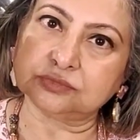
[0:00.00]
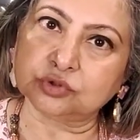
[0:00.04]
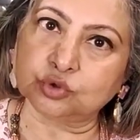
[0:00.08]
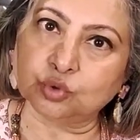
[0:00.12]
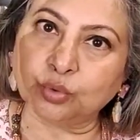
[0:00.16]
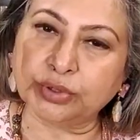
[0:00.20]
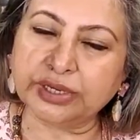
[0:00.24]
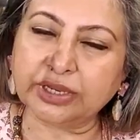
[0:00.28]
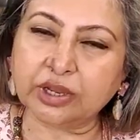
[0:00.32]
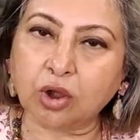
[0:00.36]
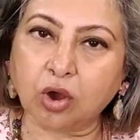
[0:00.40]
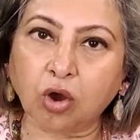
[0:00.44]

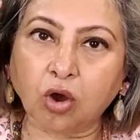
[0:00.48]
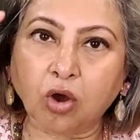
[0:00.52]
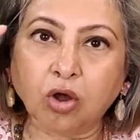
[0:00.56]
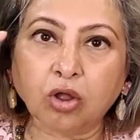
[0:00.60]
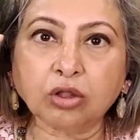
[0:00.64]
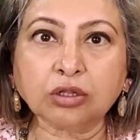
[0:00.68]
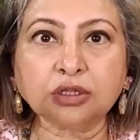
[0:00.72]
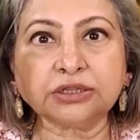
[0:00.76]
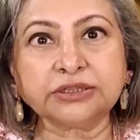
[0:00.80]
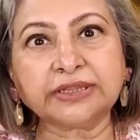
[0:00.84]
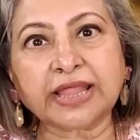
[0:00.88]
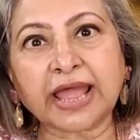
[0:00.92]
doing
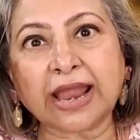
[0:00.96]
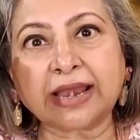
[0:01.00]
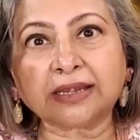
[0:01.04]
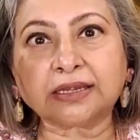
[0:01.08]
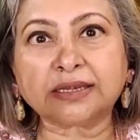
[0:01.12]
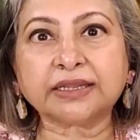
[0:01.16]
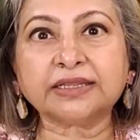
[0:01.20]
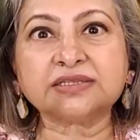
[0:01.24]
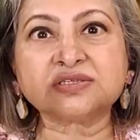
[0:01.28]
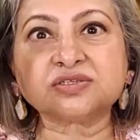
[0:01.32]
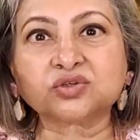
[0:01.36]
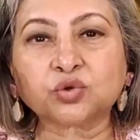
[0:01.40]
all that
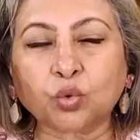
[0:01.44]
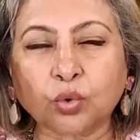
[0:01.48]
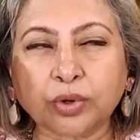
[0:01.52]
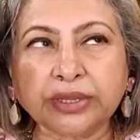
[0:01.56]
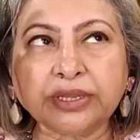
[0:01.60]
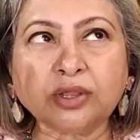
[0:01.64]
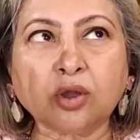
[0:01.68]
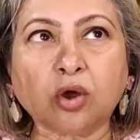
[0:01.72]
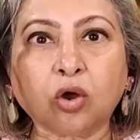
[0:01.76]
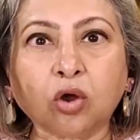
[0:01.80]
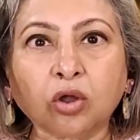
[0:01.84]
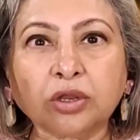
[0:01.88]
is
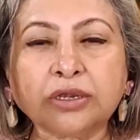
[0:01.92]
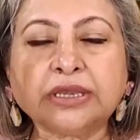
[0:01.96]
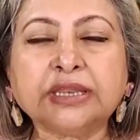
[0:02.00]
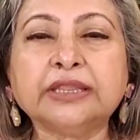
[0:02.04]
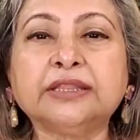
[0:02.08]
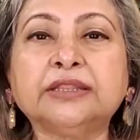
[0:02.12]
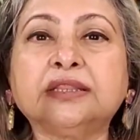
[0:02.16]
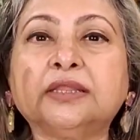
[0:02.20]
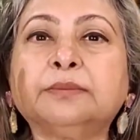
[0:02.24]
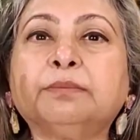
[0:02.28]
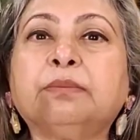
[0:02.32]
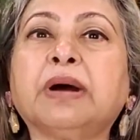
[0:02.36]
going on
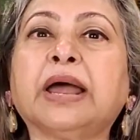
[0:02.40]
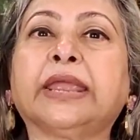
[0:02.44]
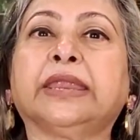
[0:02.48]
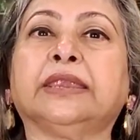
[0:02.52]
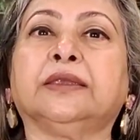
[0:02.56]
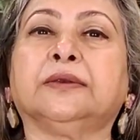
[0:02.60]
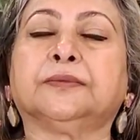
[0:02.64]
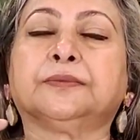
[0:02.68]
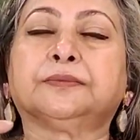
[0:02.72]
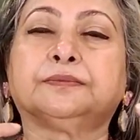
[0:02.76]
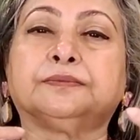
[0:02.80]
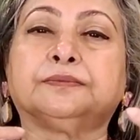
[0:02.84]
in the mind.